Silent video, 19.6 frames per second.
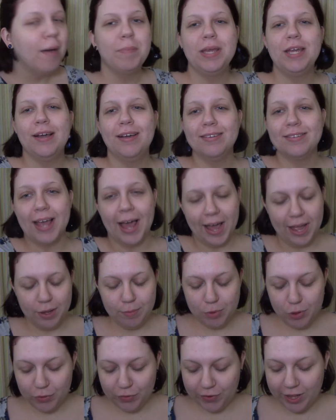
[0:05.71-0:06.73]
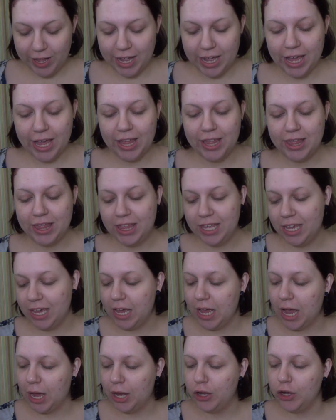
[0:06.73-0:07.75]
because I'm using
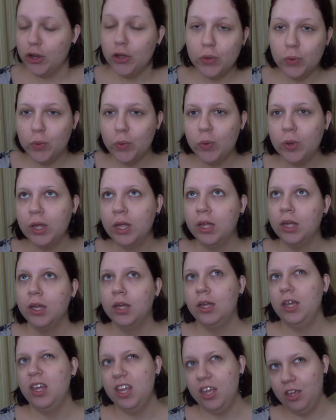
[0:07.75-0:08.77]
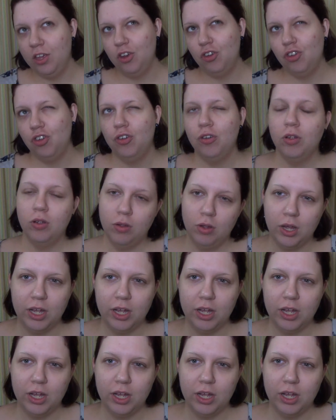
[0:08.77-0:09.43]
the new-ish,